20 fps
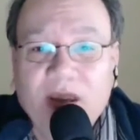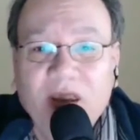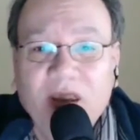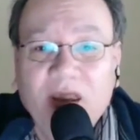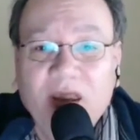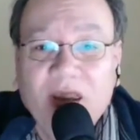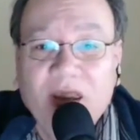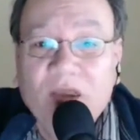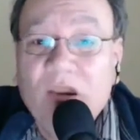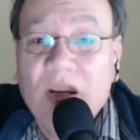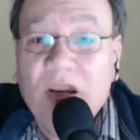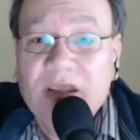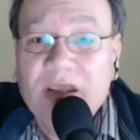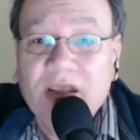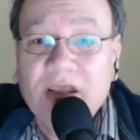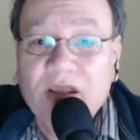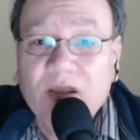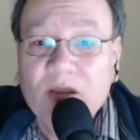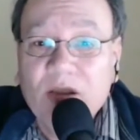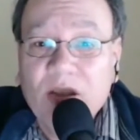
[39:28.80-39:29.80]
you need
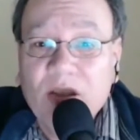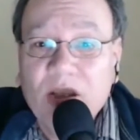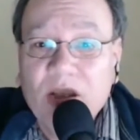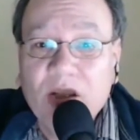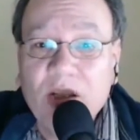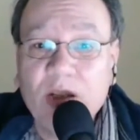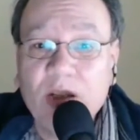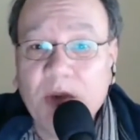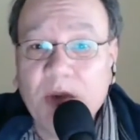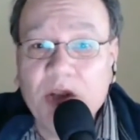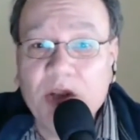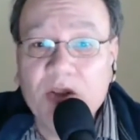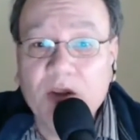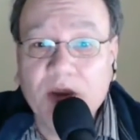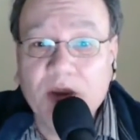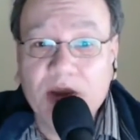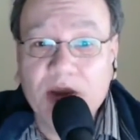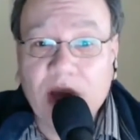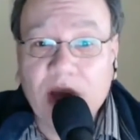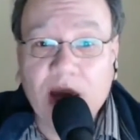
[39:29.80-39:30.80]
to make sure
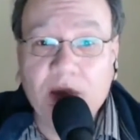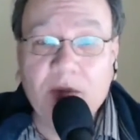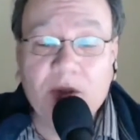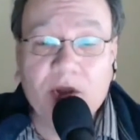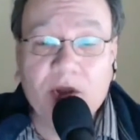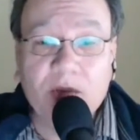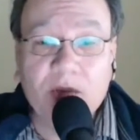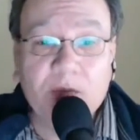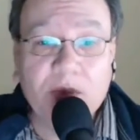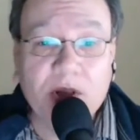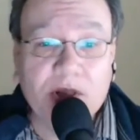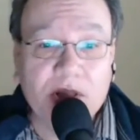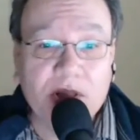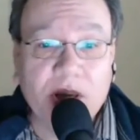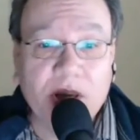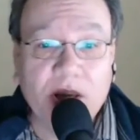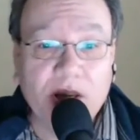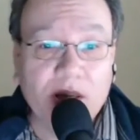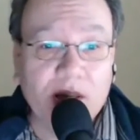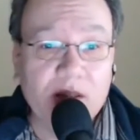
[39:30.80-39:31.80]
the time that you put
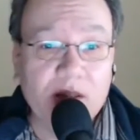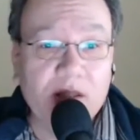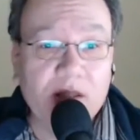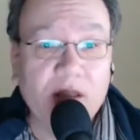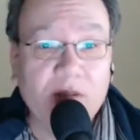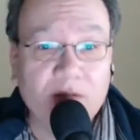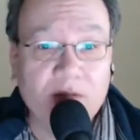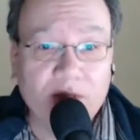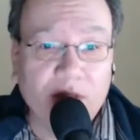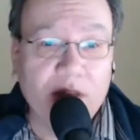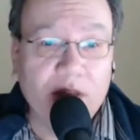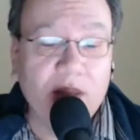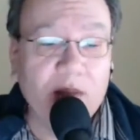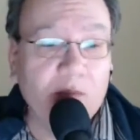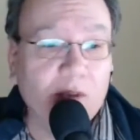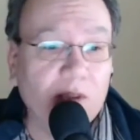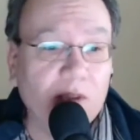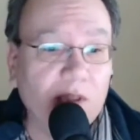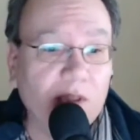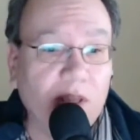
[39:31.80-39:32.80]
aside is
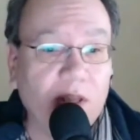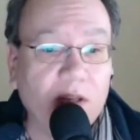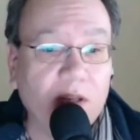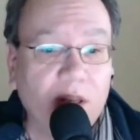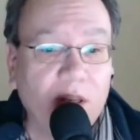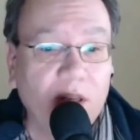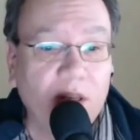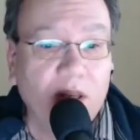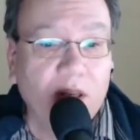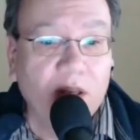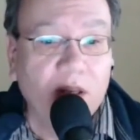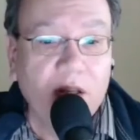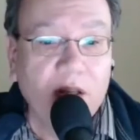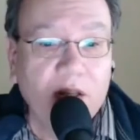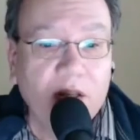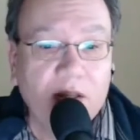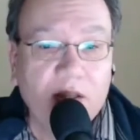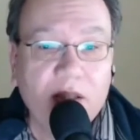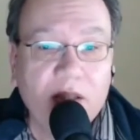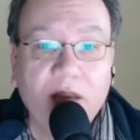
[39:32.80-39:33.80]
valuable. And You need
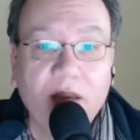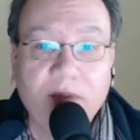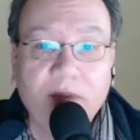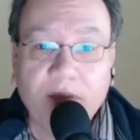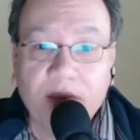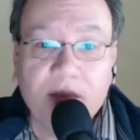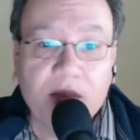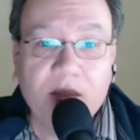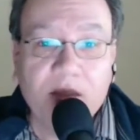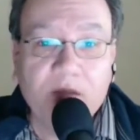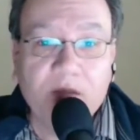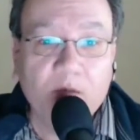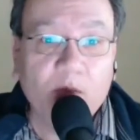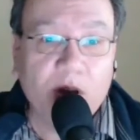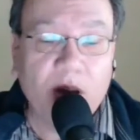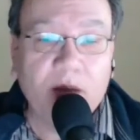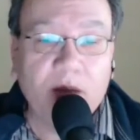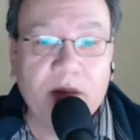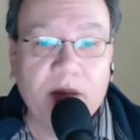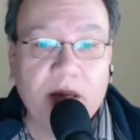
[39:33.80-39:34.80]
to say, this is what
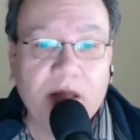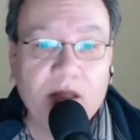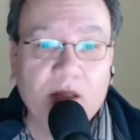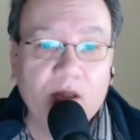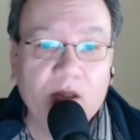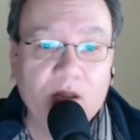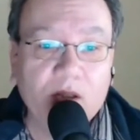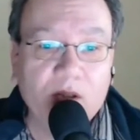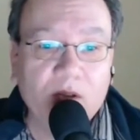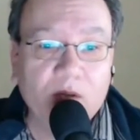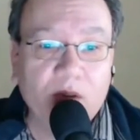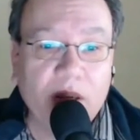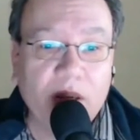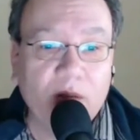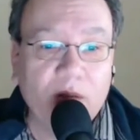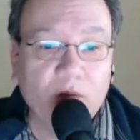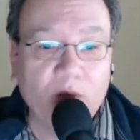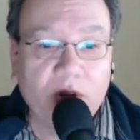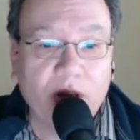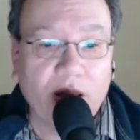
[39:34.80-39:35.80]
I need to do
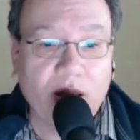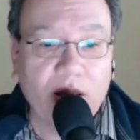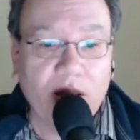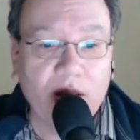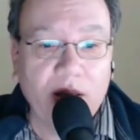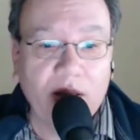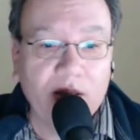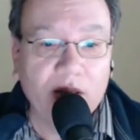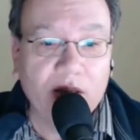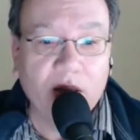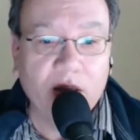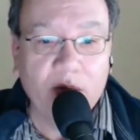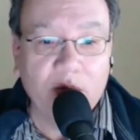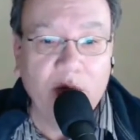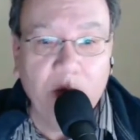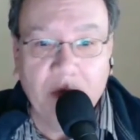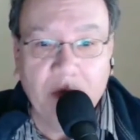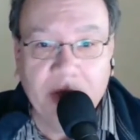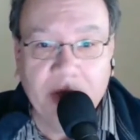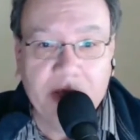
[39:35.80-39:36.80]
and what I need to
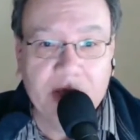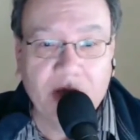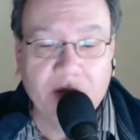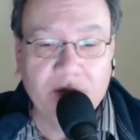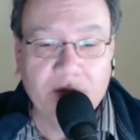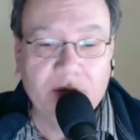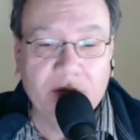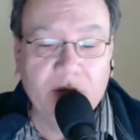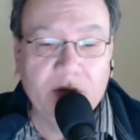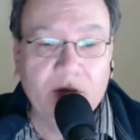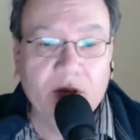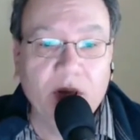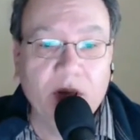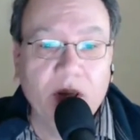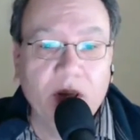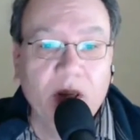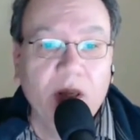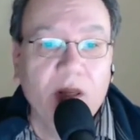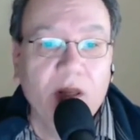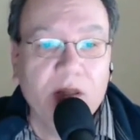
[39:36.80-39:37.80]
commit myself to
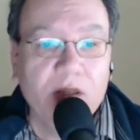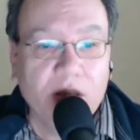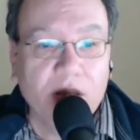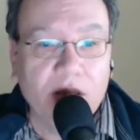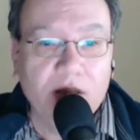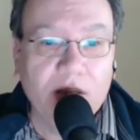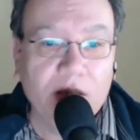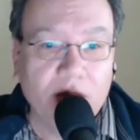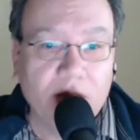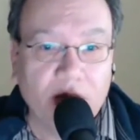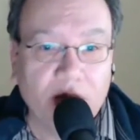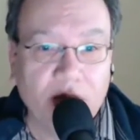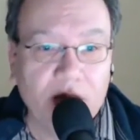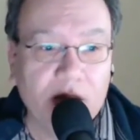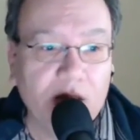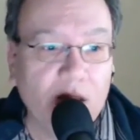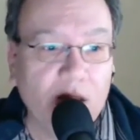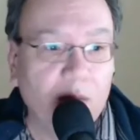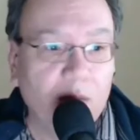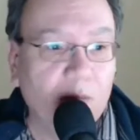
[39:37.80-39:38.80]
get to the next
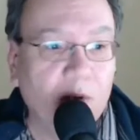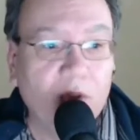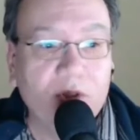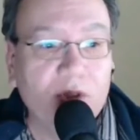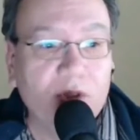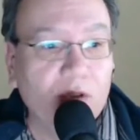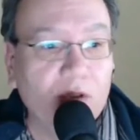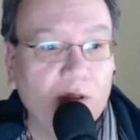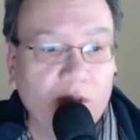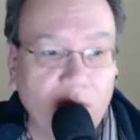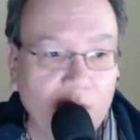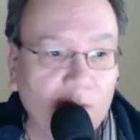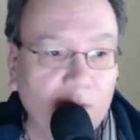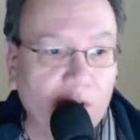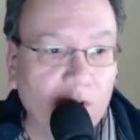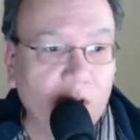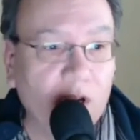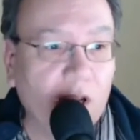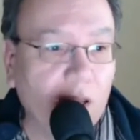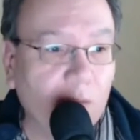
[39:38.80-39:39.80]
step, or else you'll never
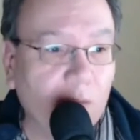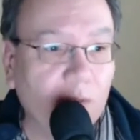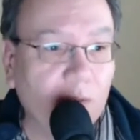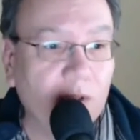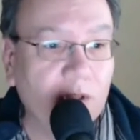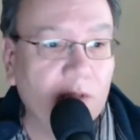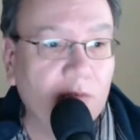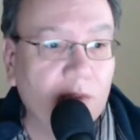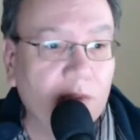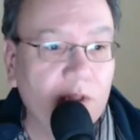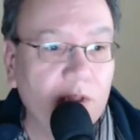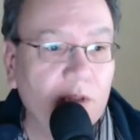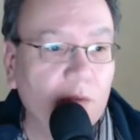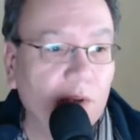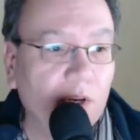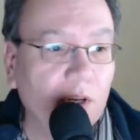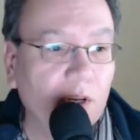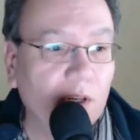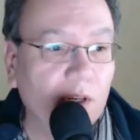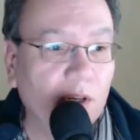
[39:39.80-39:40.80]
accomplish what you
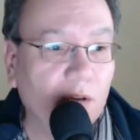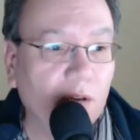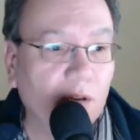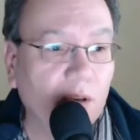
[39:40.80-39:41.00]
want to do.